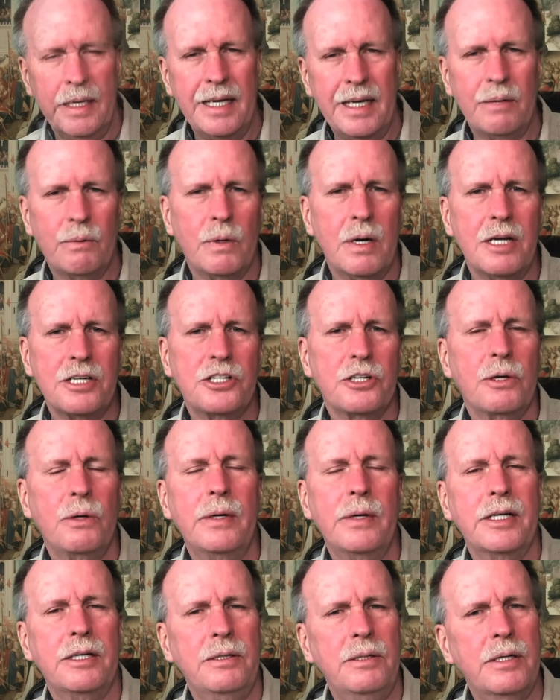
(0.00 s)
and we're also
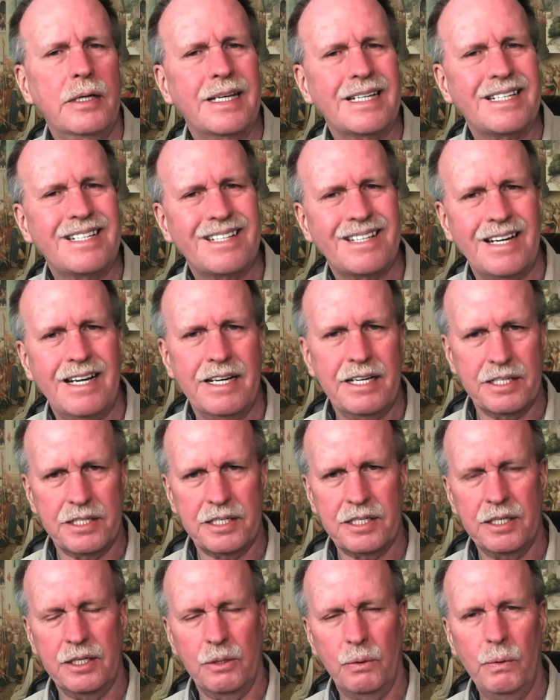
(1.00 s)
going to look at
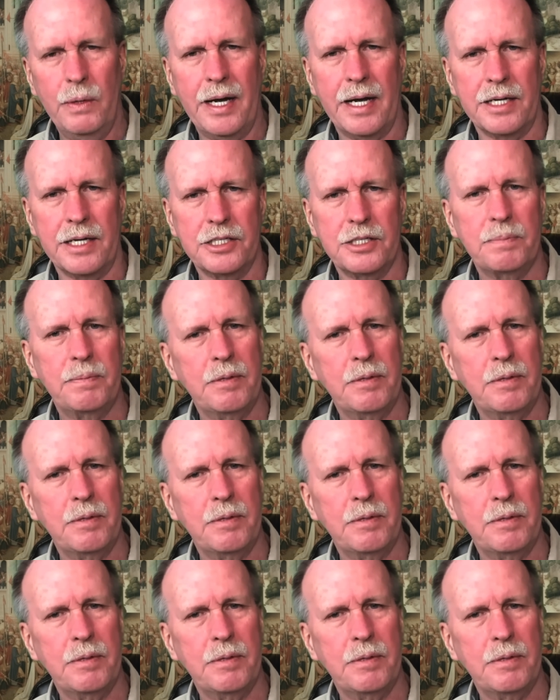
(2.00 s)
science in the West,